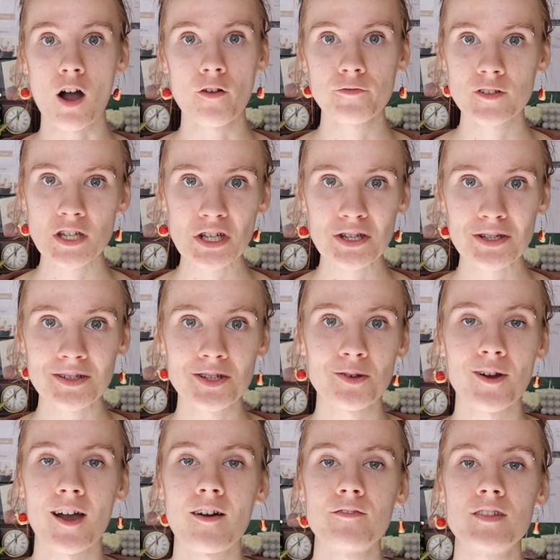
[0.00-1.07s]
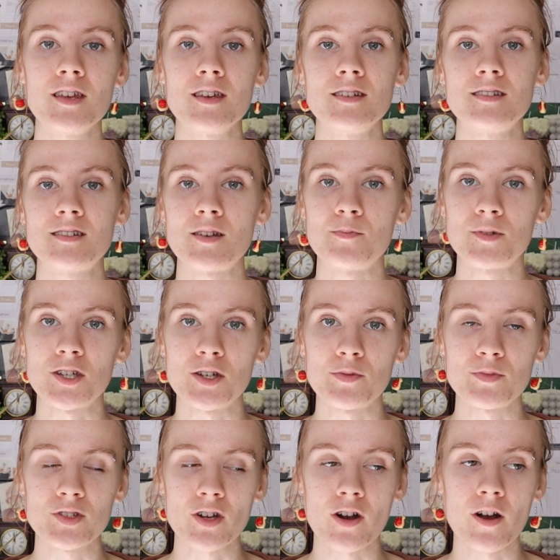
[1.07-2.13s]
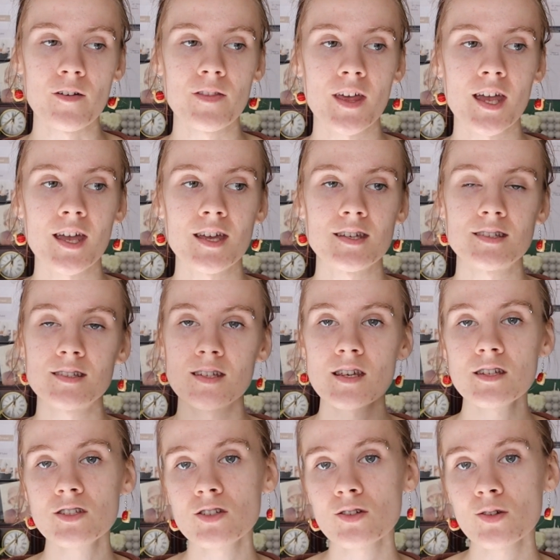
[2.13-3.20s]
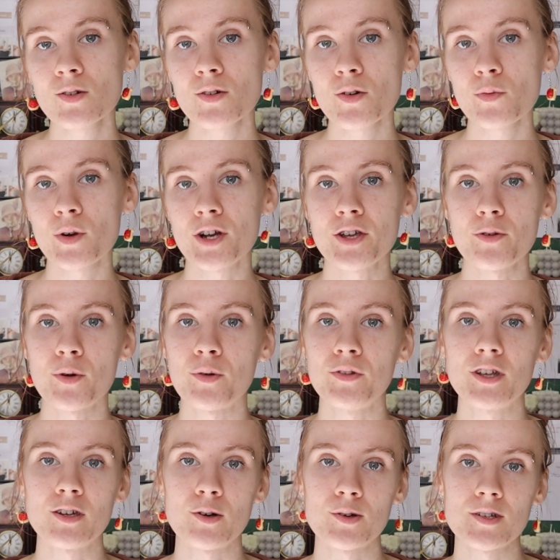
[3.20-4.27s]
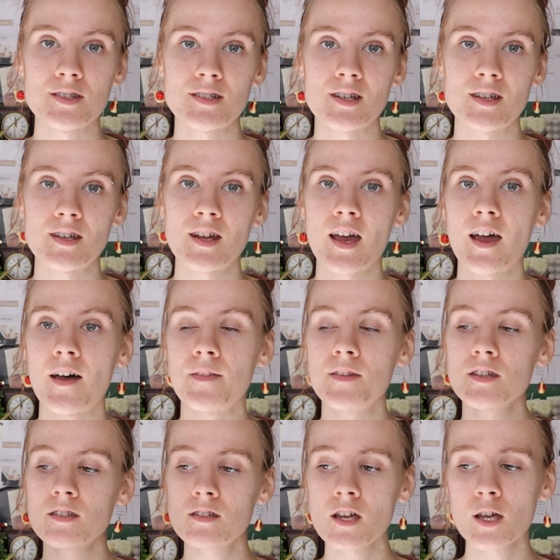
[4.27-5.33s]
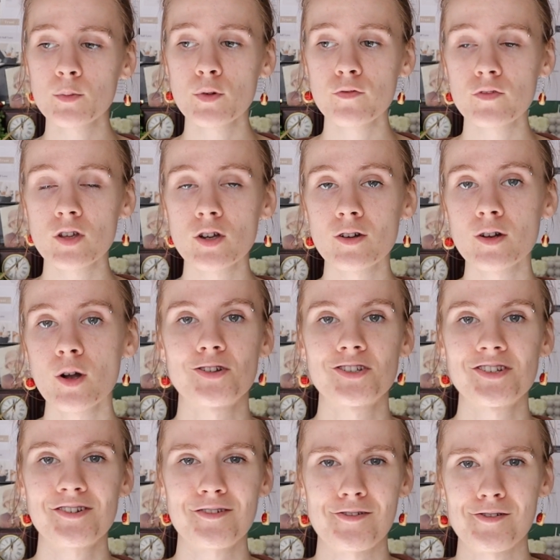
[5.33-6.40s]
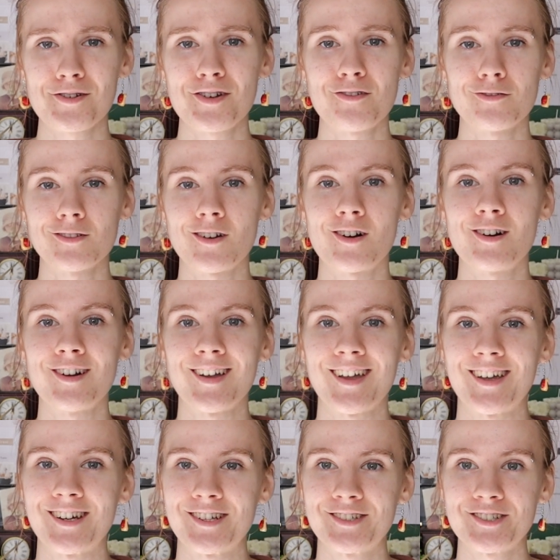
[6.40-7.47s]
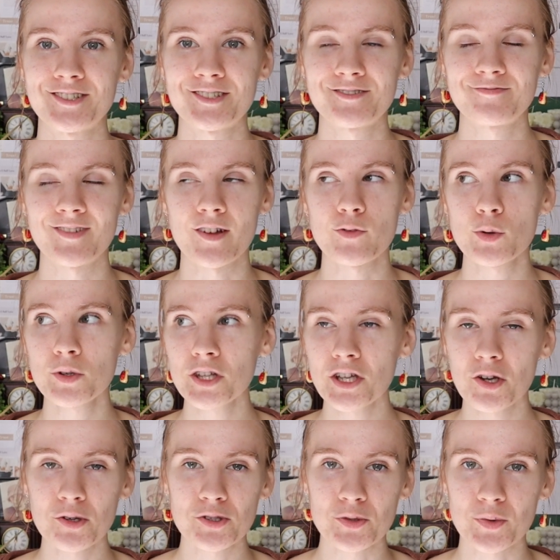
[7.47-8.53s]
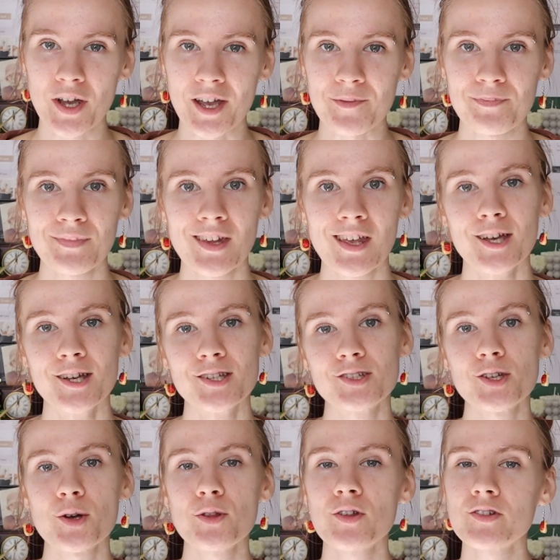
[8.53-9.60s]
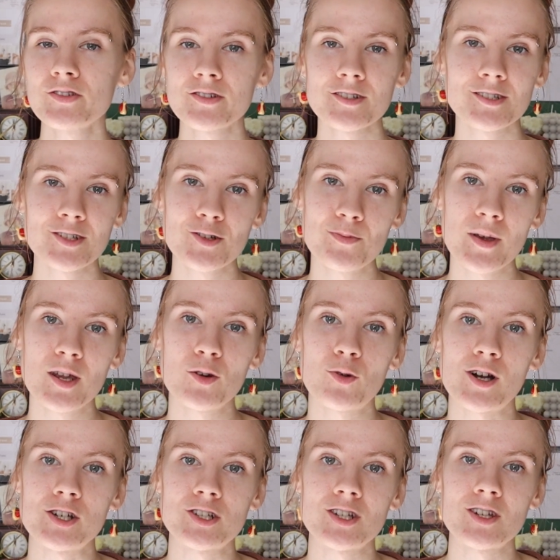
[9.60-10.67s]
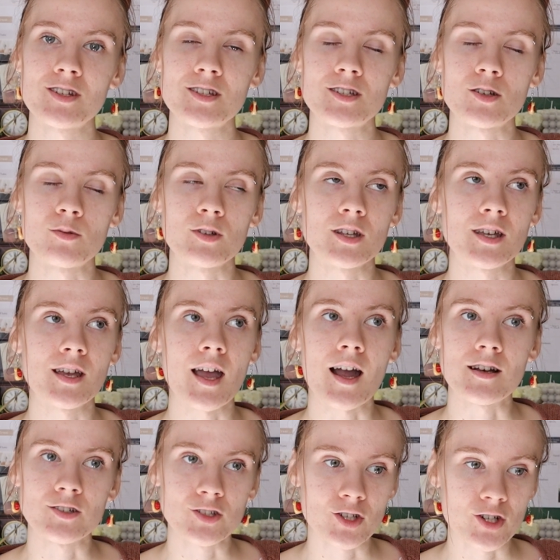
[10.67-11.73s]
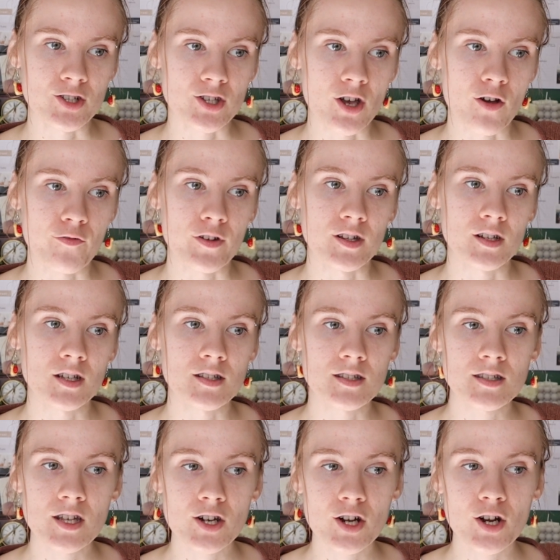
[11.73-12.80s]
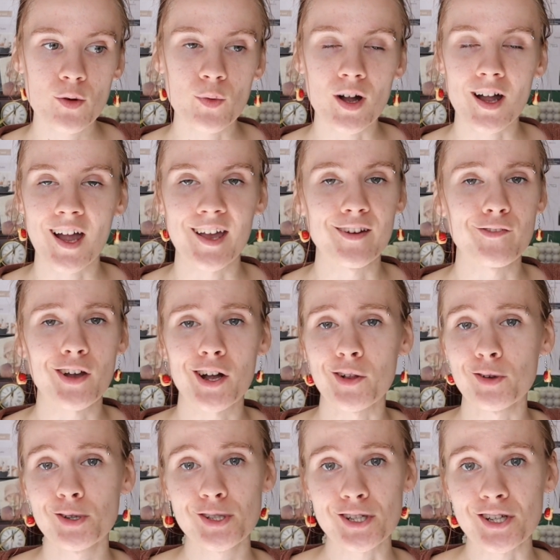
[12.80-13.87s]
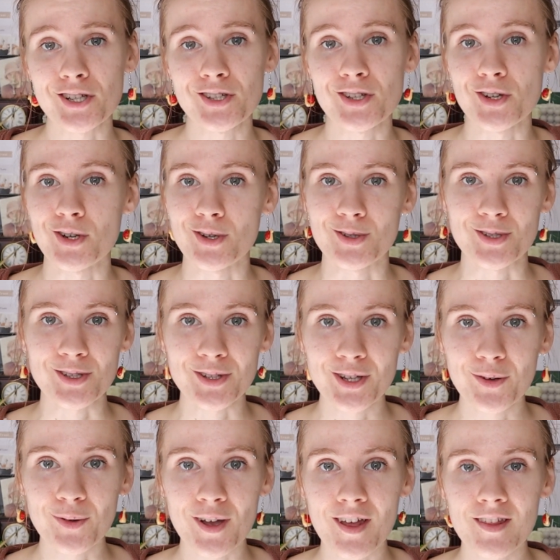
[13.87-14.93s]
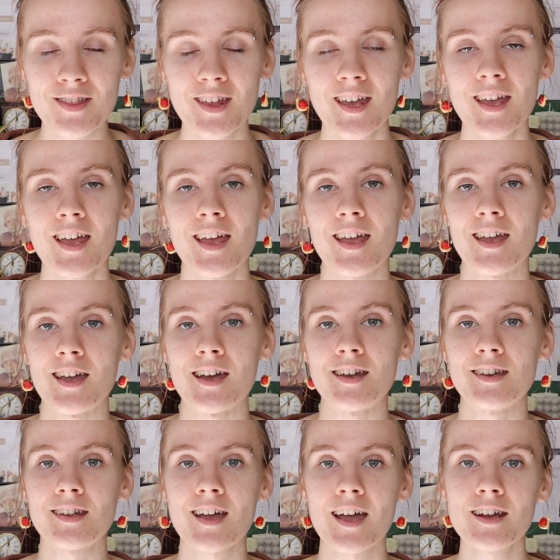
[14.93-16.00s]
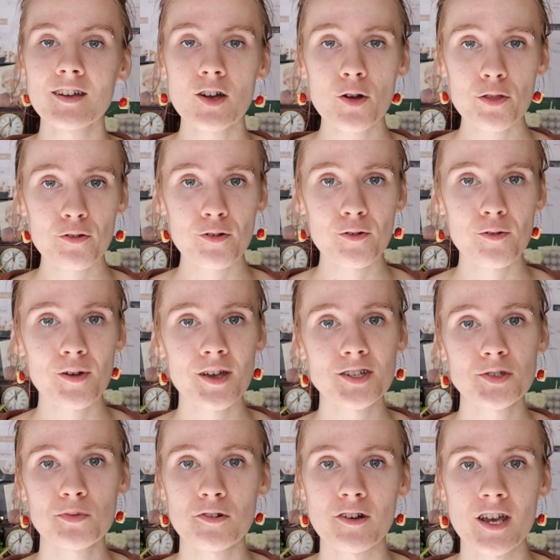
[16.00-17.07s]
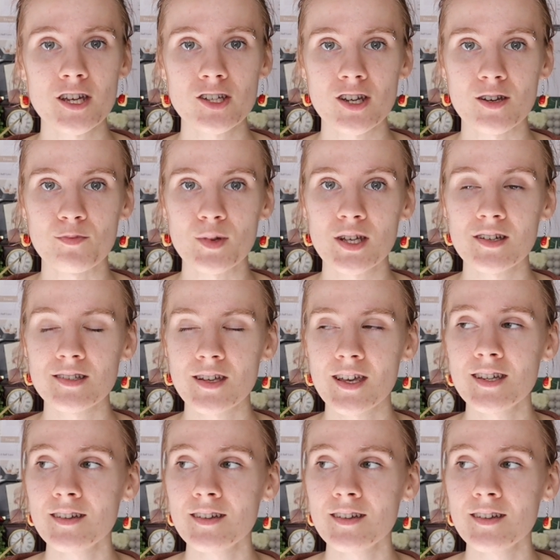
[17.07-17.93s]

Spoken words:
often do you have these symptoms? Are they seasonal, where you only notice it at this time of year, notice it all year long and it just never really goes away? So those are the two main questions to really ask yourself and consider what kind of allergies you're dealing with, and kind of go through exploration, because